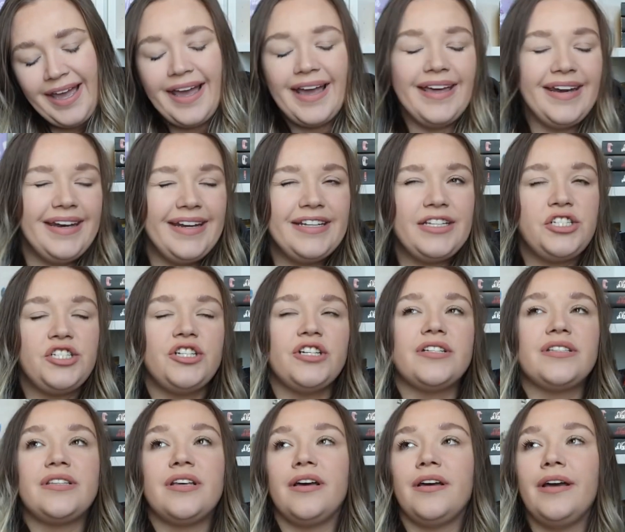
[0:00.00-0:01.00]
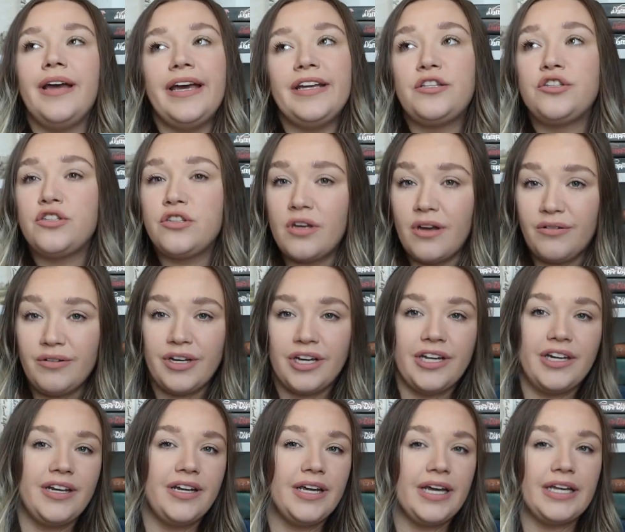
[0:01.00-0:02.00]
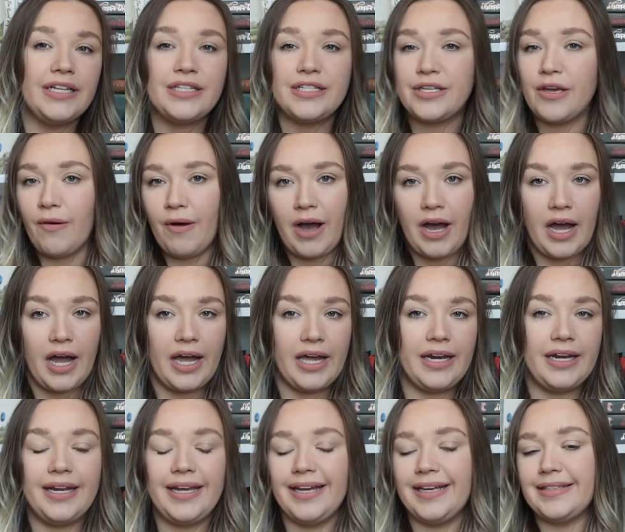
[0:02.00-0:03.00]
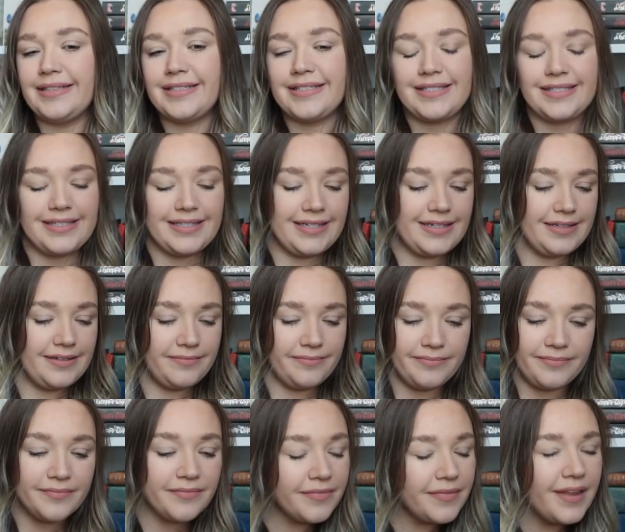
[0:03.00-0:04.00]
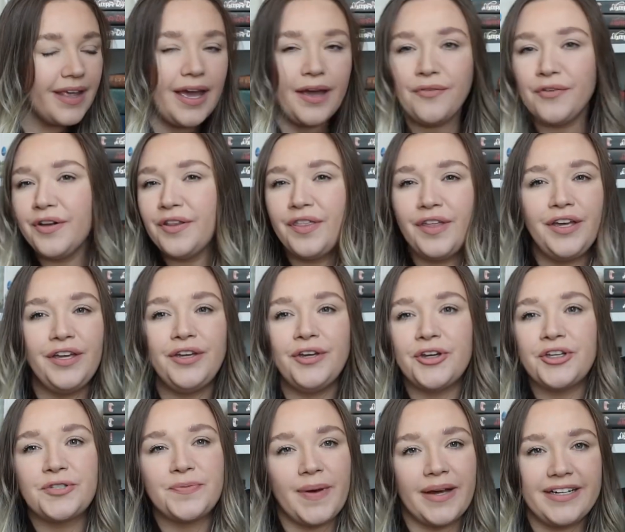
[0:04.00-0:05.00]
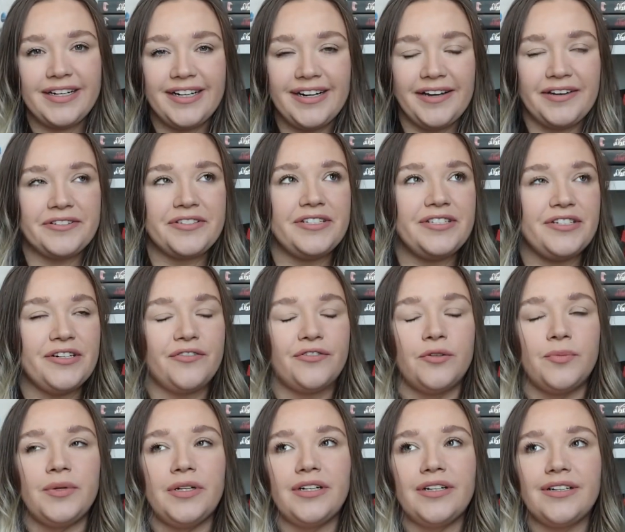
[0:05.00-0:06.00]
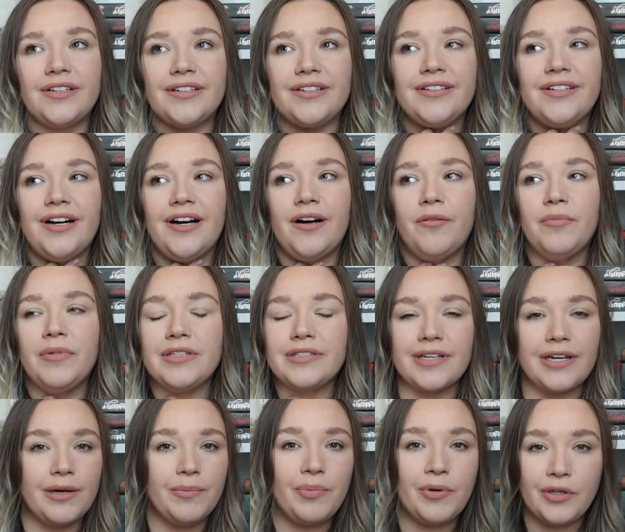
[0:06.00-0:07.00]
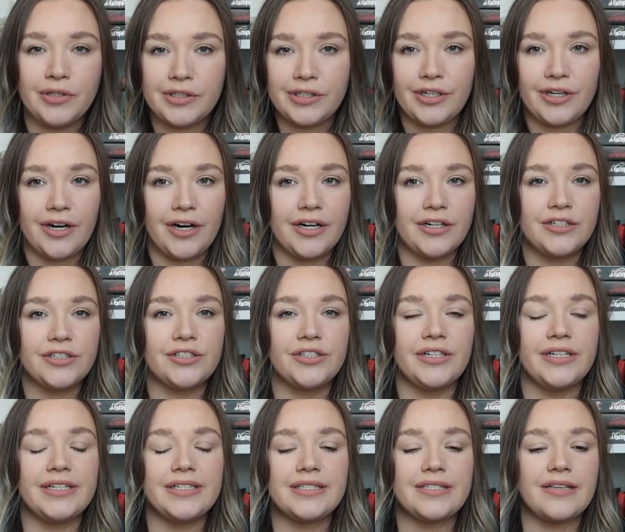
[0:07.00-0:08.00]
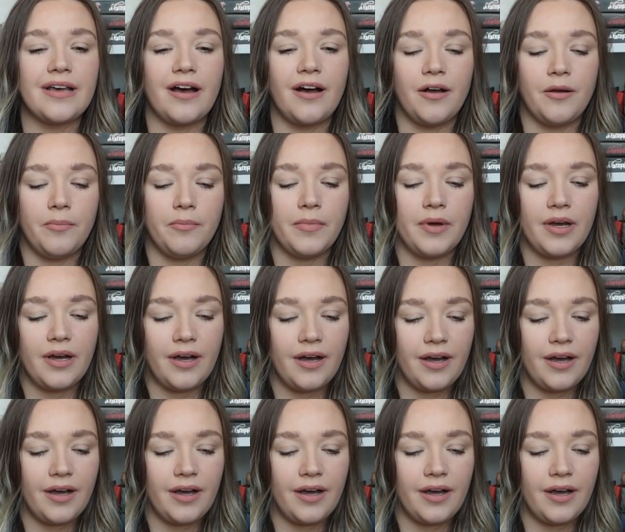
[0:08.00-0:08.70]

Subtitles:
it's just, it's so good. It's so hot. It's everything you expect in an Elsie Silver book. It's gonna pull at your heartstrings some.